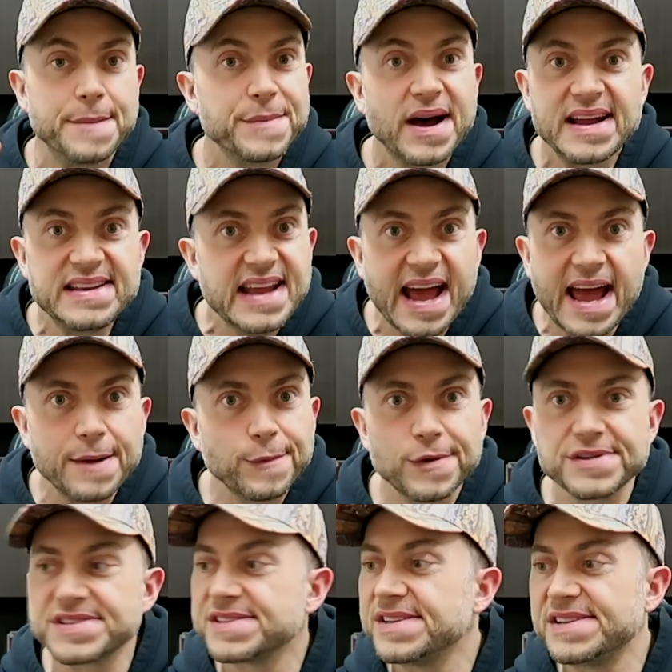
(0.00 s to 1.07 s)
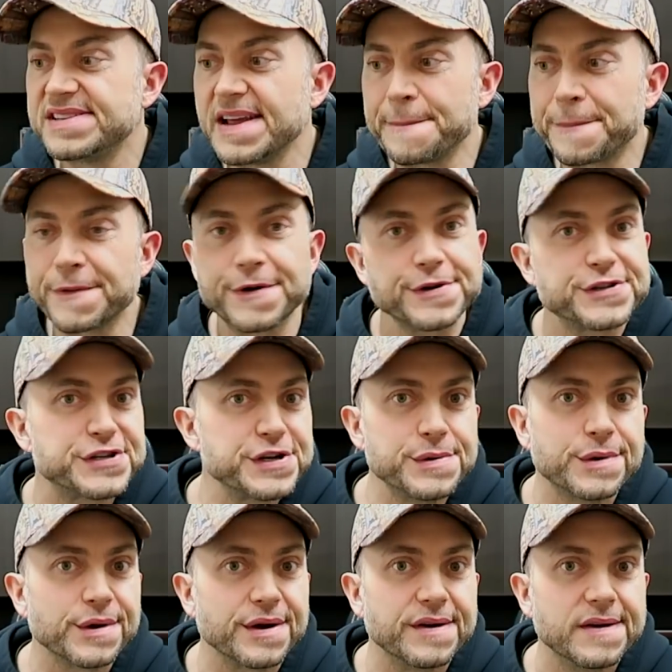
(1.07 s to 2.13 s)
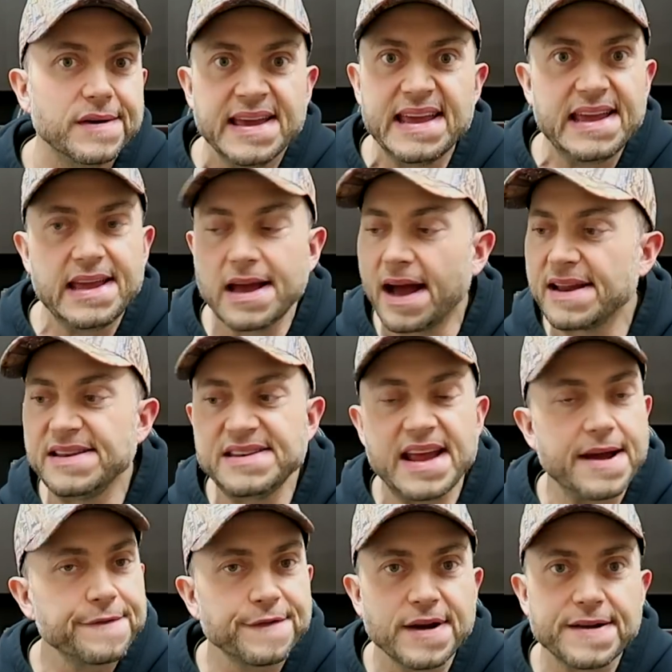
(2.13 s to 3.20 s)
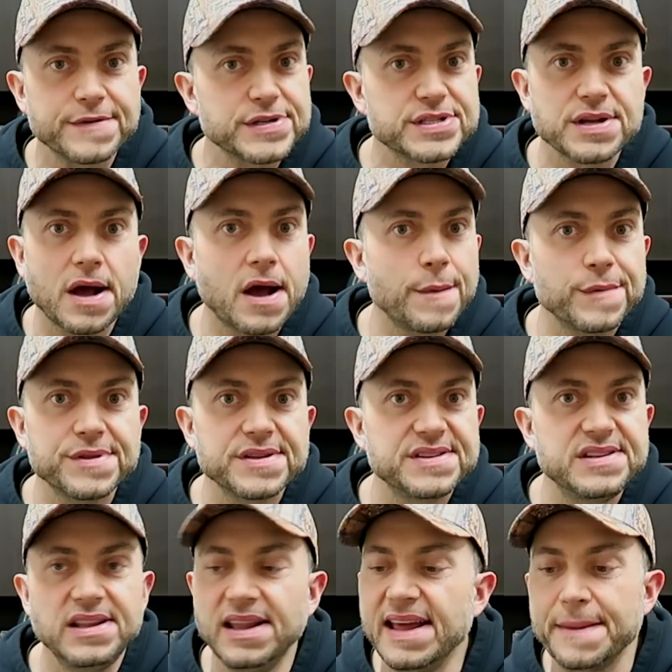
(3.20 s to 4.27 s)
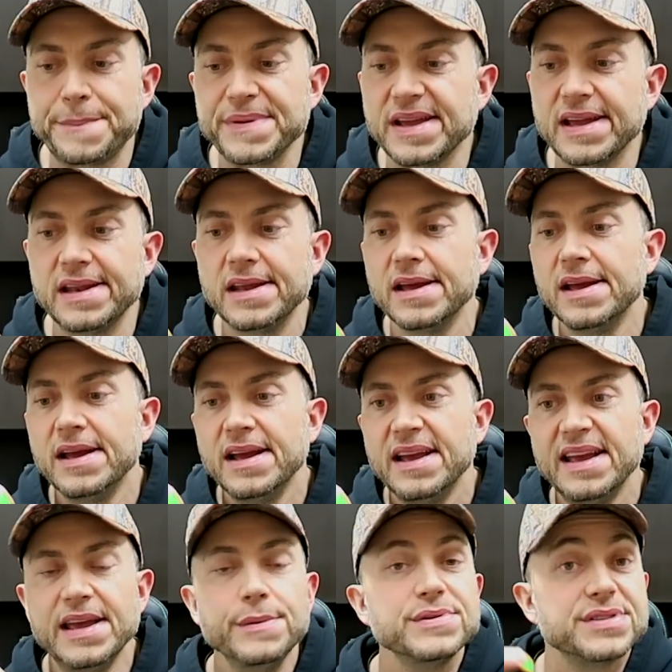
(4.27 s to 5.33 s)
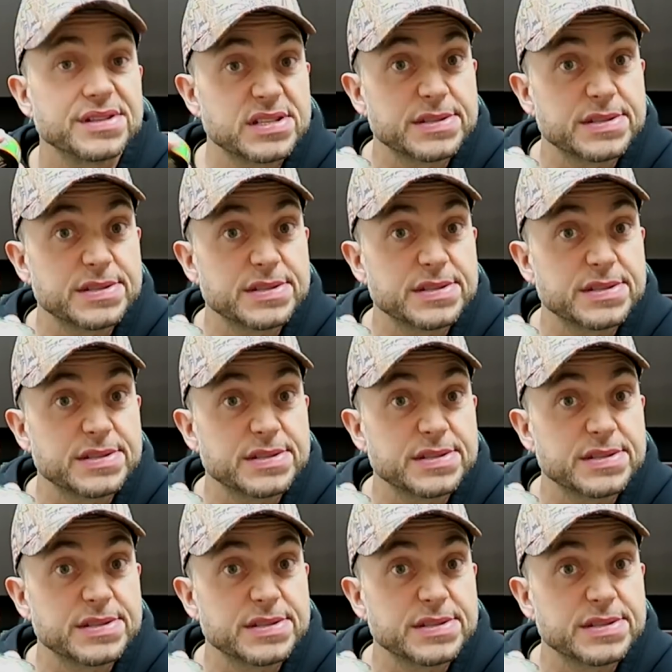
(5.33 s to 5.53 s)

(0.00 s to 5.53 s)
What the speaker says: And my dad wasn't a dipper or chewer. I never ever saw him with a lip in. He was a